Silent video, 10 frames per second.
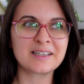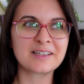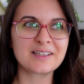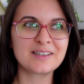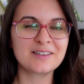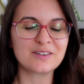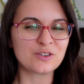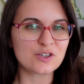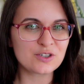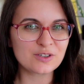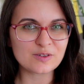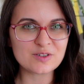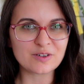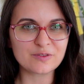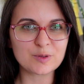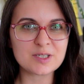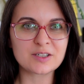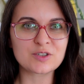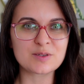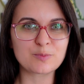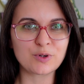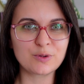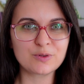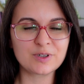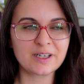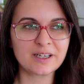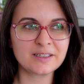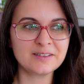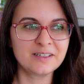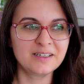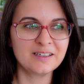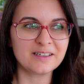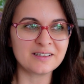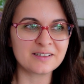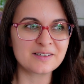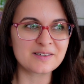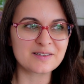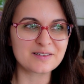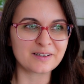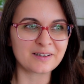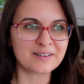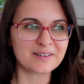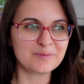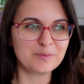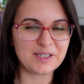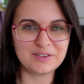in digital software such as Procreate is by